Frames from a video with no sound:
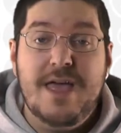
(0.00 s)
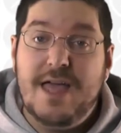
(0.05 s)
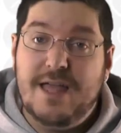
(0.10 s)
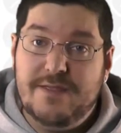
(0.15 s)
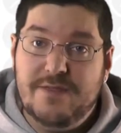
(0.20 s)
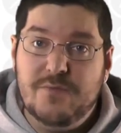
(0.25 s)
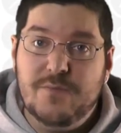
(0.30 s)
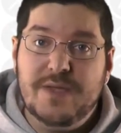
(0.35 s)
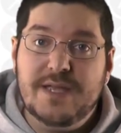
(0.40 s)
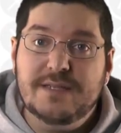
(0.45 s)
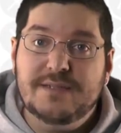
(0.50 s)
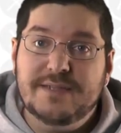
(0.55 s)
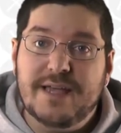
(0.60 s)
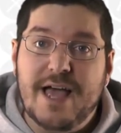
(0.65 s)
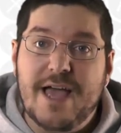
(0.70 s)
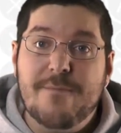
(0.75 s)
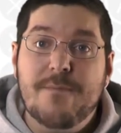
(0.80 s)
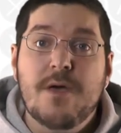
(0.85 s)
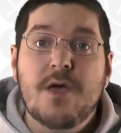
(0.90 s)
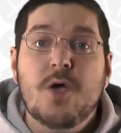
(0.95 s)
And in the
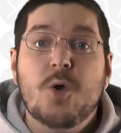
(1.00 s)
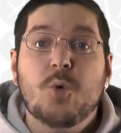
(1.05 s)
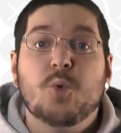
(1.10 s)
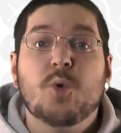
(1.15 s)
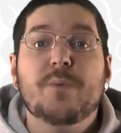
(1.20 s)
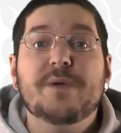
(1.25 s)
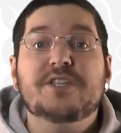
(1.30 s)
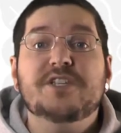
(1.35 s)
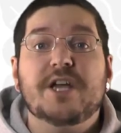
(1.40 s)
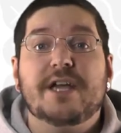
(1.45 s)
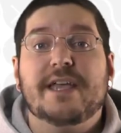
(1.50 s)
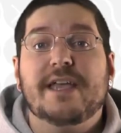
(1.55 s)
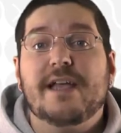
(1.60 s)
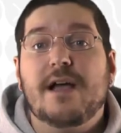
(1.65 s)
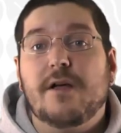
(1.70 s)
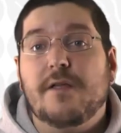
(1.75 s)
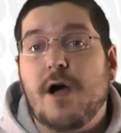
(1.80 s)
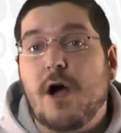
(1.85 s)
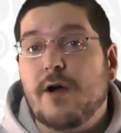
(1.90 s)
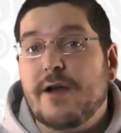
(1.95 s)
meantime, we'll be checking
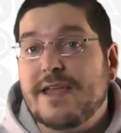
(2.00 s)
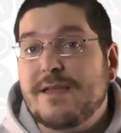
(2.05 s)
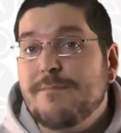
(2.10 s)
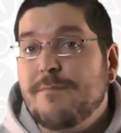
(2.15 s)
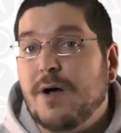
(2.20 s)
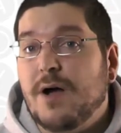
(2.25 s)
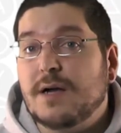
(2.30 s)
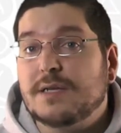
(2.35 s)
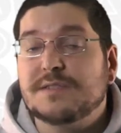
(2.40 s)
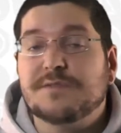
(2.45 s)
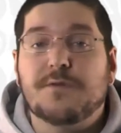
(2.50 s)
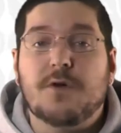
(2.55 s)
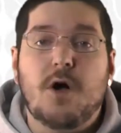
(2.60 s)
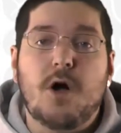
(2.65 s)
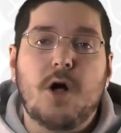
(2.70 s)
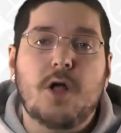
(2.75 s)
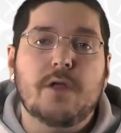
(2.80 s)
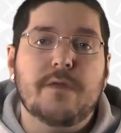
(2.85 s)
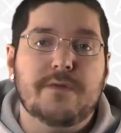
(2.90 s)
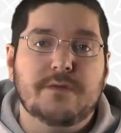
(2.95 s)
out our inbox for
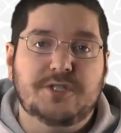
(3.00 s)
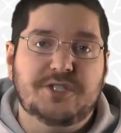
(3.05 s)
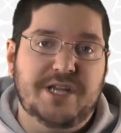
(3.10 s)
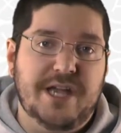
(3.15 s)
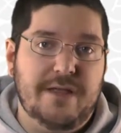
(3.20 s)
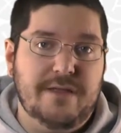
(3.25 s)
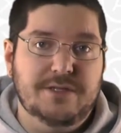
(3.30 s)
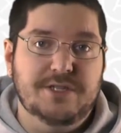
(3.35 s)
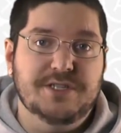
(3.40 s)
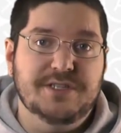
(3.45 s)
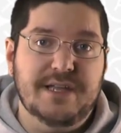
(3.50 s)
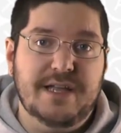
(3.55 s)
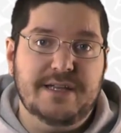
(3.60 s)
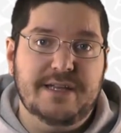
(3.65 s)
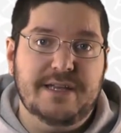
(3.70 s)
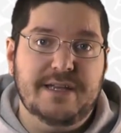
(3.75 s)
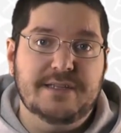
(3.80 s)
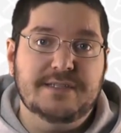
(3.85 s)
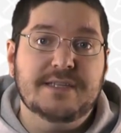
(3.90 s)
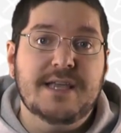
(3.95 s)
all of those challenges
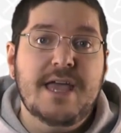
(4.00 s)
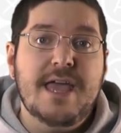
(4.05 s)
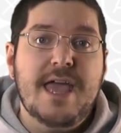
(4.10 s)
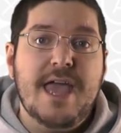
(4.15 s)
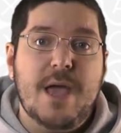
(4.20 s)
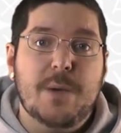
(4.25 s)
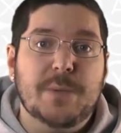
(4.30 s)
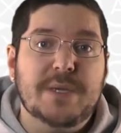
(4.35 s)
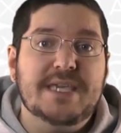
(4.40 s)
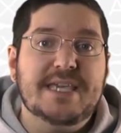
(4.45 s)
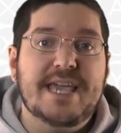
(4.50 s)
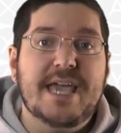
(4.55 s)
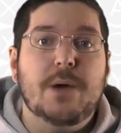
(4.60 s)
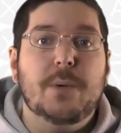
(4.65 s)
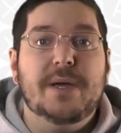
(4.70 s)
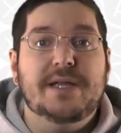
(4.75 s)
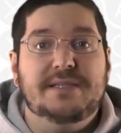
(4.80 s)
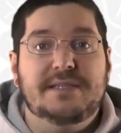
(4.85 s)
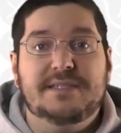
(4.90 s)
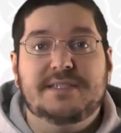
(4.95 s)
ideas, and we can't
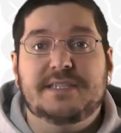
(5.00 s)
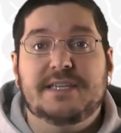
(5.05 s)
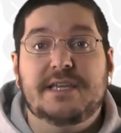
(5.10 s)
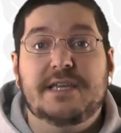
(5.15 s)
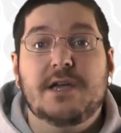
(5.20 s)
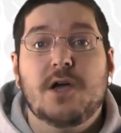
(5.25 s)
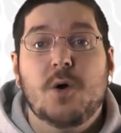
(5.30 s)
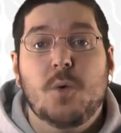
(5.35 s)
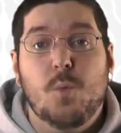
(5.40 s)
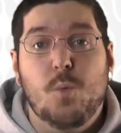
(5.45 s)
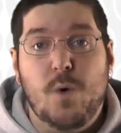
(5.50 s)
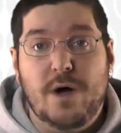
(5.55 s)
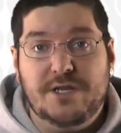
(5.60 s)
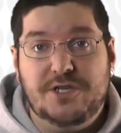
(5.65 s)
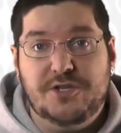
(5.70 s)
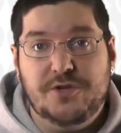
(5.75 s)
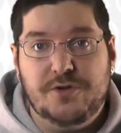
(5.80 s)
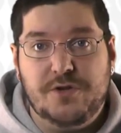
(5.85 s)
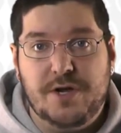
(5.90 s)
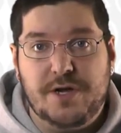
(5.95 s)
wait to see
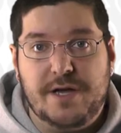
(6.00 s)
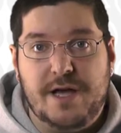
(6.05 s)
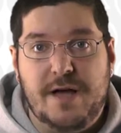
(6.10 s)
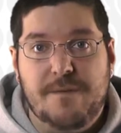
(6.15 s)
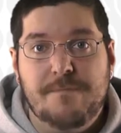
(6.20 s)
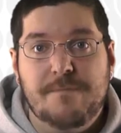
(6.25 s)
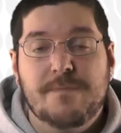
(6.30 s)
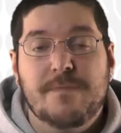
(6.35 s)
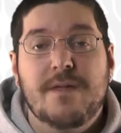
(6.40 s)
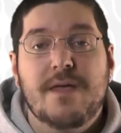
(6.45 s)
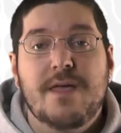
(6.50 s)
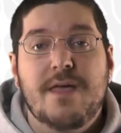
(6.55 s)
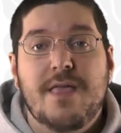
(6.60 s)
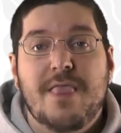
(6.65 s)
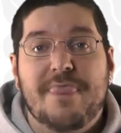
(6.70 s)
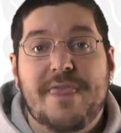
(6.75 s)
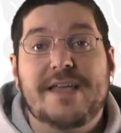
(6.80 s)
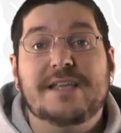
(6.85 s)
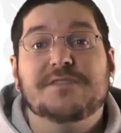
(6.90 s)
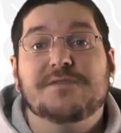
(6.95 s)
what you cook up.
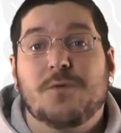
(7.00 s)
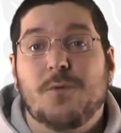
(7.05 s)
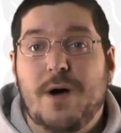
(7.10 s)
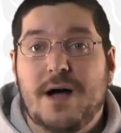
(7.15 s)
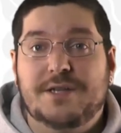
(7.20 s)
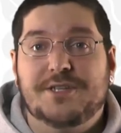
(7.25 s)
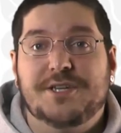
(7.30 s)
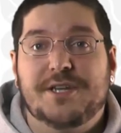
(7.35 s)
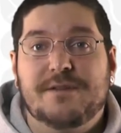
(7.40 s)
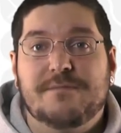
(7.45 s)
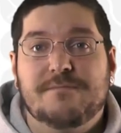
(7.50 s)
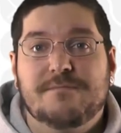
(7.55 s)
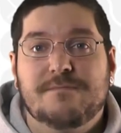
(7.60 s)
Thanks for watching.